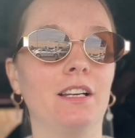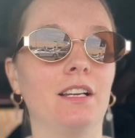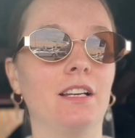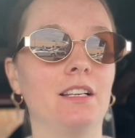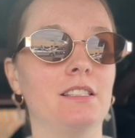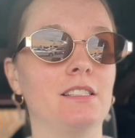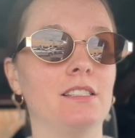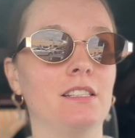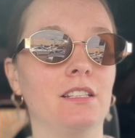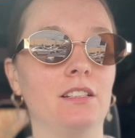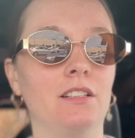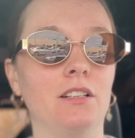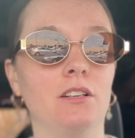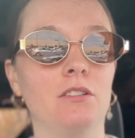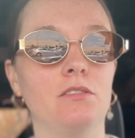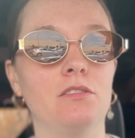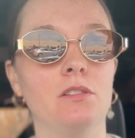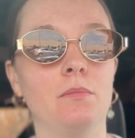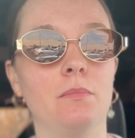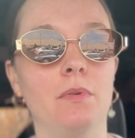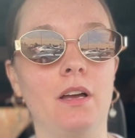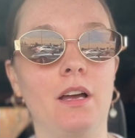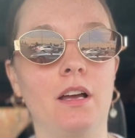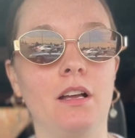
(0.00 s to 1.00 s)
casino to
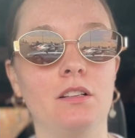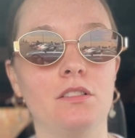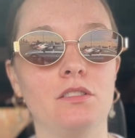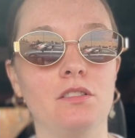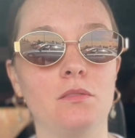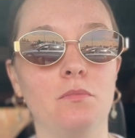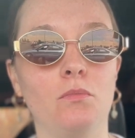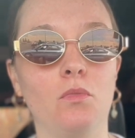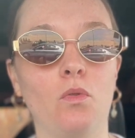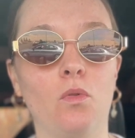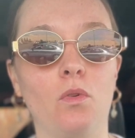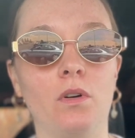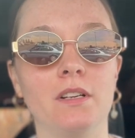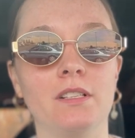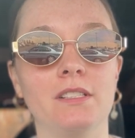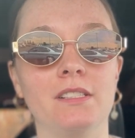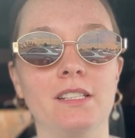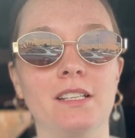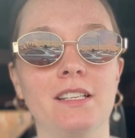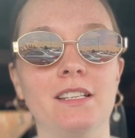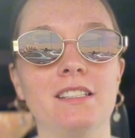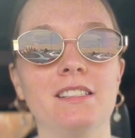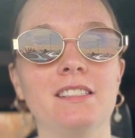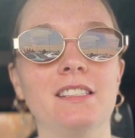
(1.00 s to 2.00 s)
bet on some
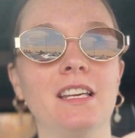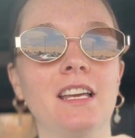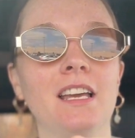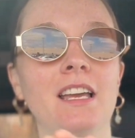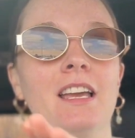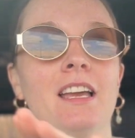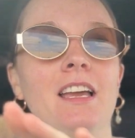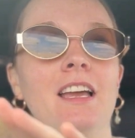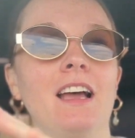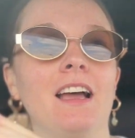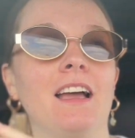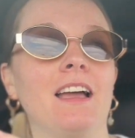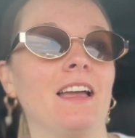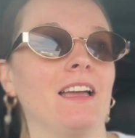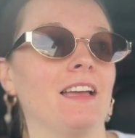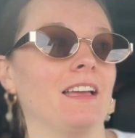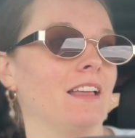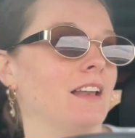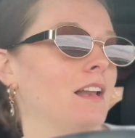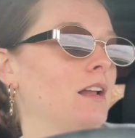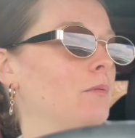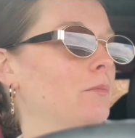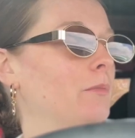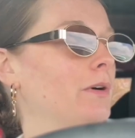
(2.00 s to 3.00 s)
horses,
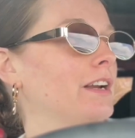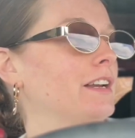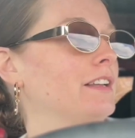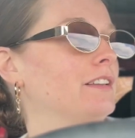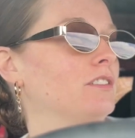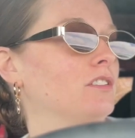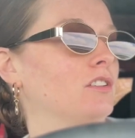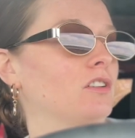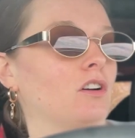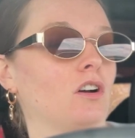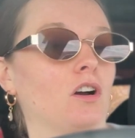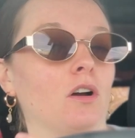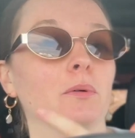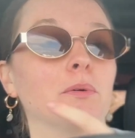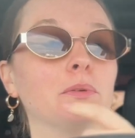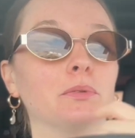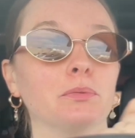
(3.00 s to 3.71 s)
and I'm waiting in the car with